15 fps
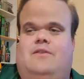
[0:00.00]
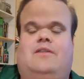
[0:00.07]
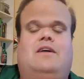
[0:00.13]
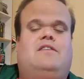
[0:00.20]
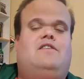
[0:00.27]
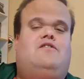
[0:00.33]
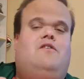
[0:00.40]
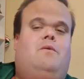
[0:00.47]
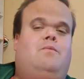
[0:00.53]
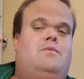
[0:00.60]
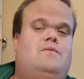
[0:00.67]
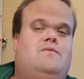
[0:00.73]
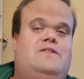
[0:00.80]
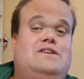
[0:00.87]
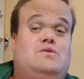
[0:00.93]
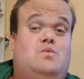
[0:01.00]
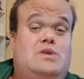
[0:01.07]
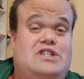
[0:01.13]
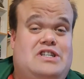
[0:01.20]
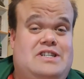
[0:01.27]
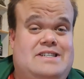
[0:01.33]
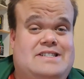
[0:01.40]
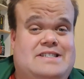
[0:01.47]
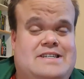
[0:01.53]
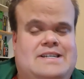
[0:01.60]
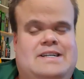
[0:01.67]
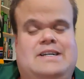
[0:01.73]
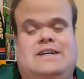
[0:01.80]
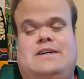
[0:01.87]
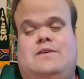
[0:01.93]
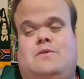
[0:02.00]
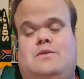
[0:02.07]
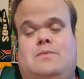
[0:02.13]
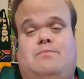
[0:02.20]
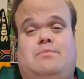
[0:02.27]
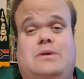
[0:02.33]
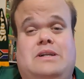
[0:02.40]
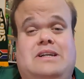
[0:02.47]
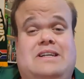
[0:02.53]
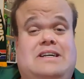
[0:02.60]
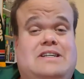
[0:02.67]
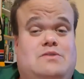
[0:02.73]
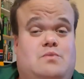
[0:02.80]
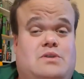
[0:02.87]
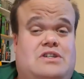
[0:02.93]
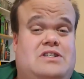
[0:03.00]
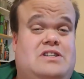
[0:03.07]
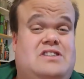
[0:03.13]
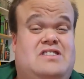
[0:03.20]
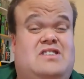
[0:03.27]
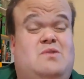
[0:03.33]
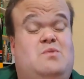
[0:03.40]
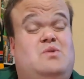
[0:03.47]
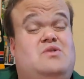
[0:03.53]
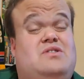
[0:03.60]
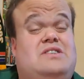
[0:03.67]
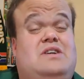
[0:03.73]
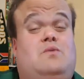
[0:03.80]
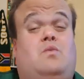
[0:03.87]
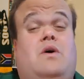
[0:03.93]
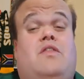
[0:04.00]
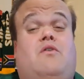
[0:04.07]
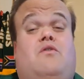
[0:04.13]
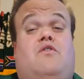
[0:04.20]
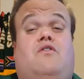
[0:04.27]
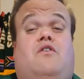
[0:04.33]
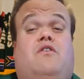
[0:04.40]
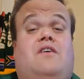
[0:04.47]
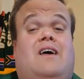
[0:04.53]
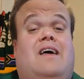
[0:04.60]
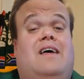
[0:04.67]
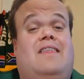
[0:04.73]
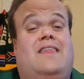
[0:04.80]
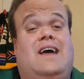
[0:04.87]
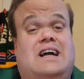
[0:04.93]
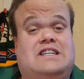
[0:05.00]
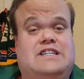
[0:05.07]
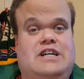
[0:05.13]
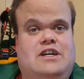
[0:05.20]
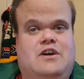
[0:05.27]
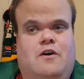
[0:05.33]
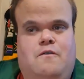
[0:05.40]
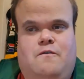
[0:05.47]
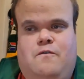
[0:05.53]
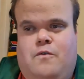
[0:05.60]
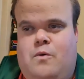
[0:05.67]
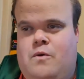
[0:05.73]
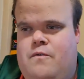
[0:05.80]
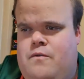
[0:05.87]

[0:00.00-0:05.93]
They're the top of his wish list, or the billionaire's wish list, so we'll see whether or not they actually go forward.